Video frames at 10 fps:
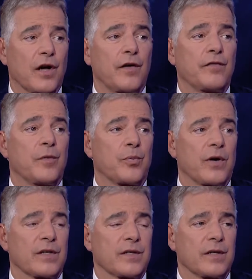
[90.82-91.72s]
of the
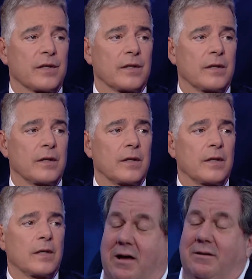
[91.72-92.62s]
president. I
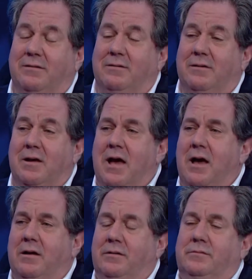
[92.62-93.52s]
believe that a
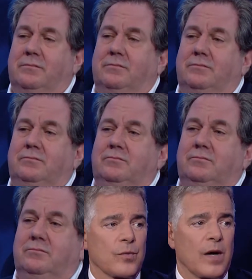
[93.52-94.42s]
direct correlation
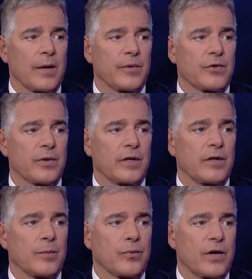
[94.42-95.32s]
in your mind
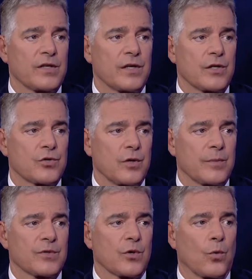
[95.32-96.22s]
between President
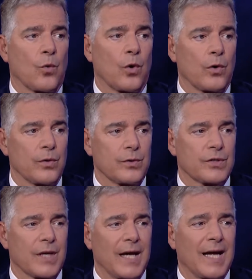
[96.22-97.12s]
Trump's
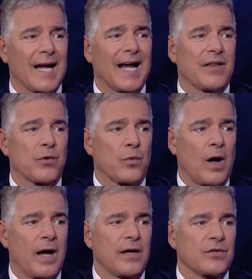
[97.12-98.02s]
words and the
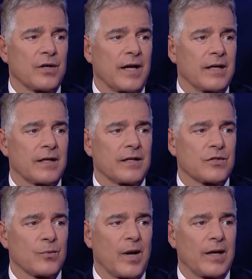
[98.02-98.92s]
rise in
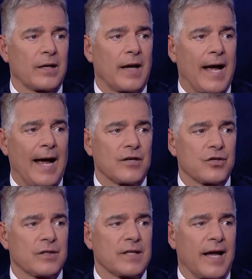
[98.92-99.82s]
anti-Semitic
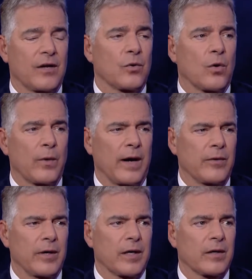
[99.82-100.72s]
actions and or
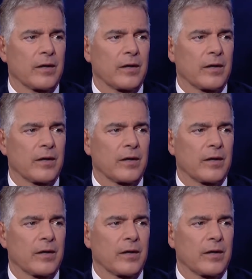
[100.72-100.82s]
rhetoric?